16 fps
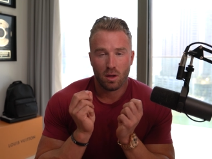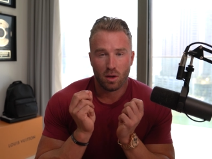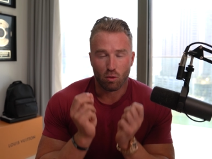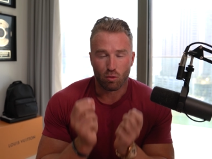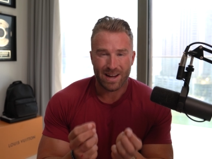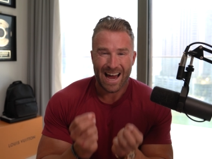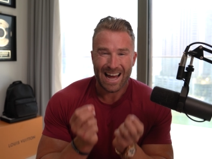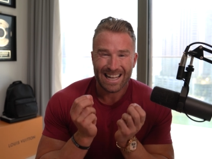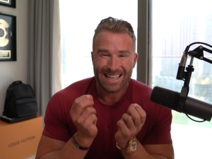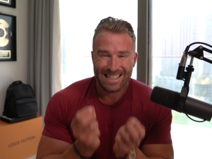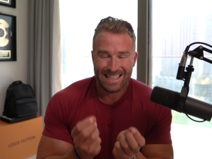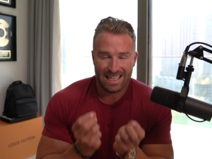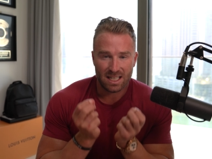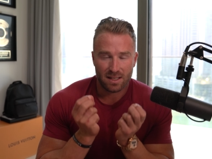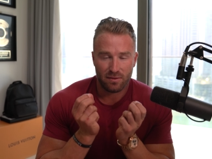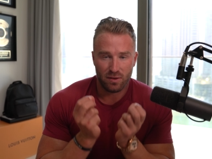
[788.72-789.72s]
The
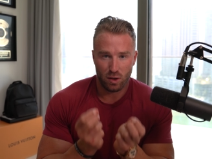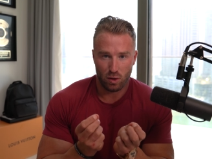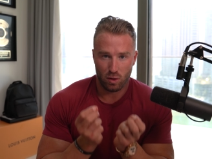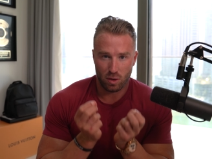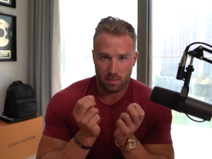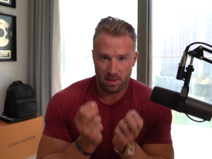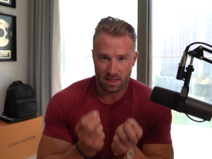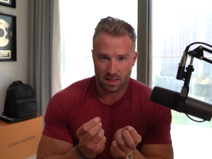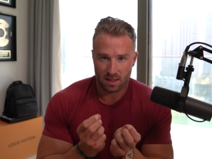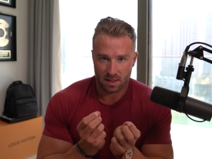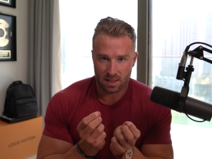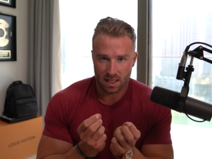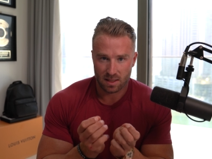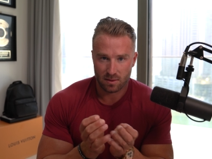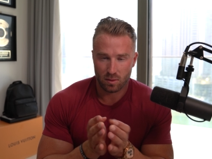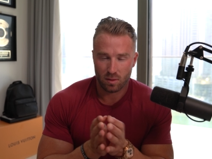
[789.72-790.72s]
reality is for you to be
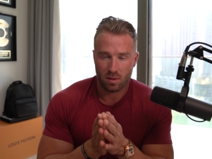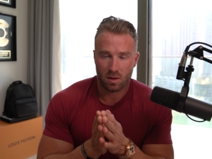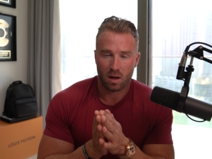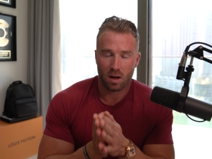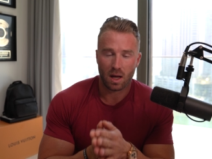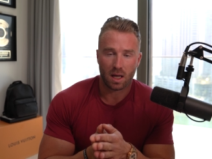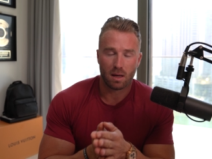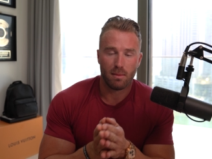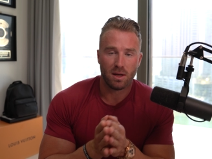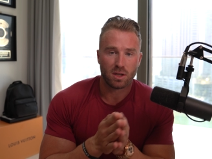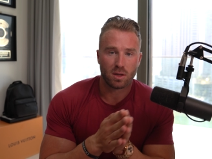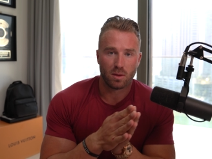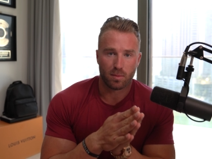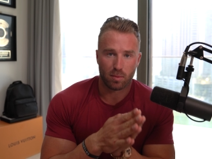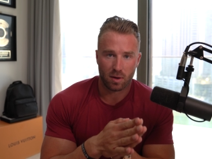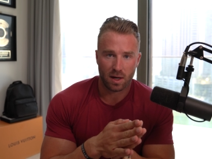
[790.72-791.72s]
successful, like I
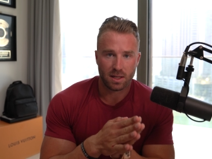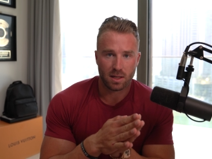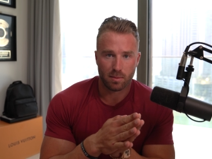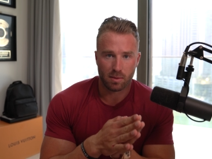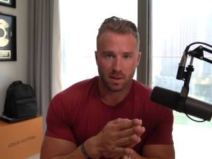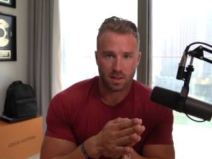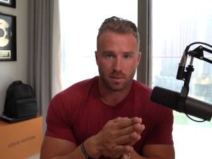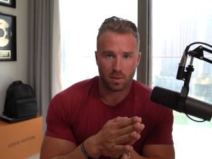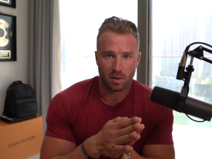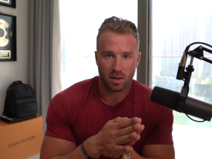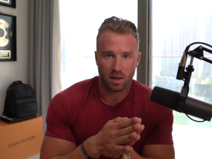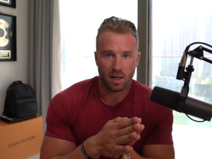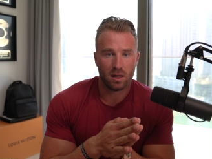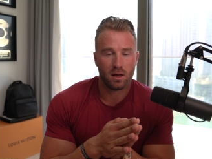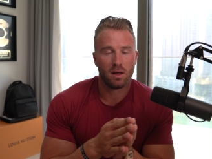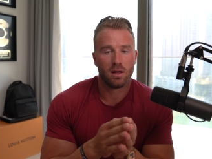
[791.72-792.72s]
mentioned with the Pareto principle
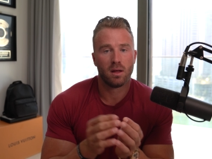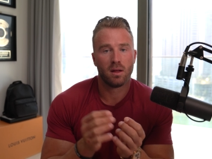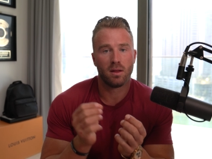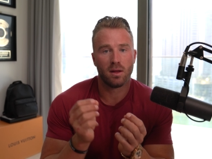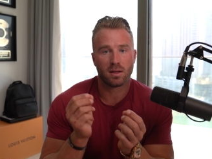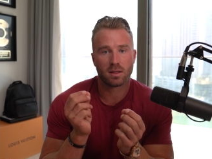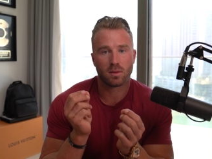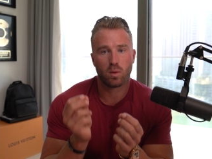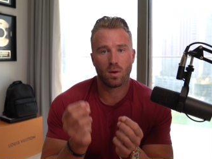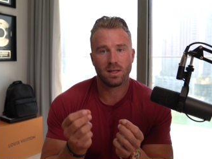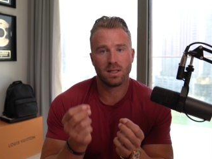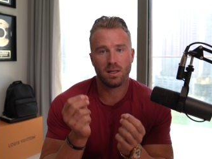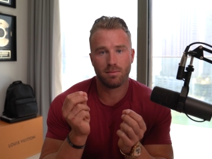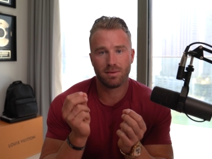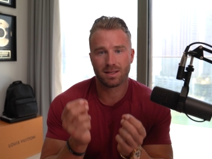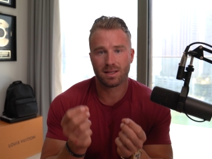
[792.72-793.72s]
earlier, that
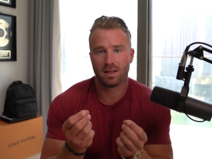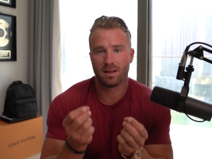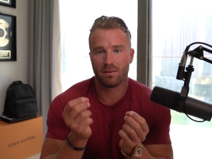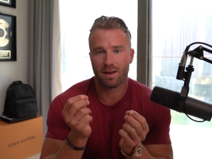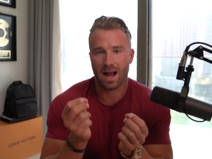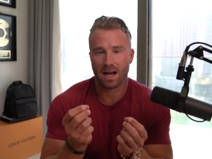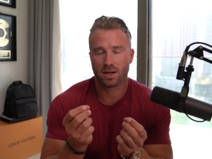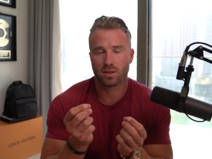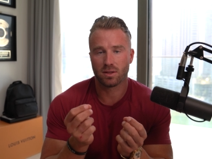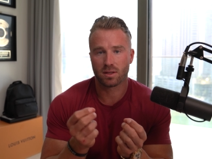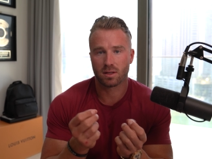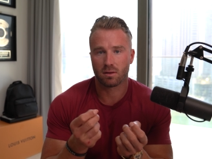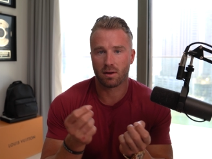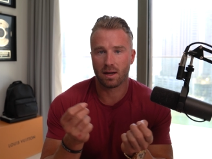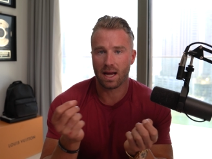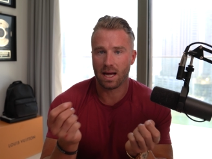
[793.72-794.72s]
20% of actions
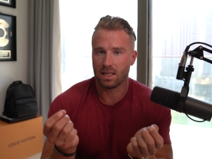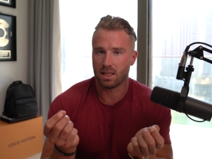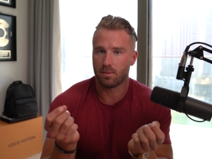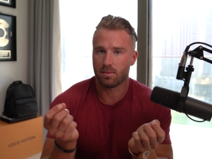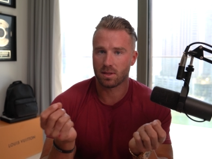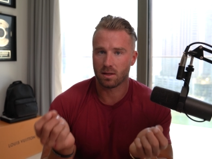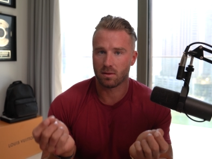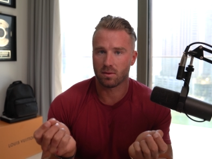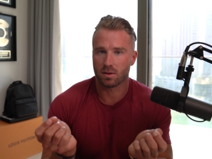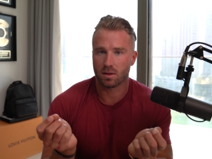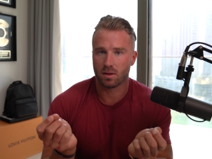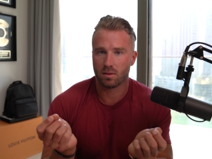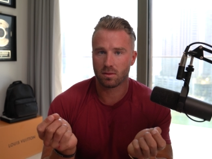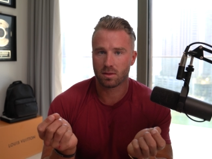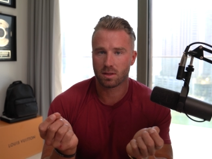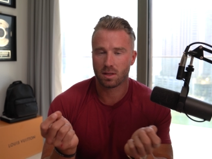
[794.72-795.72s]
create 80% of
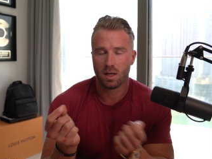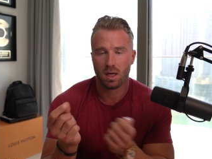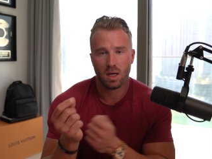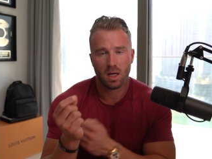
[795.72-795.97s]
results.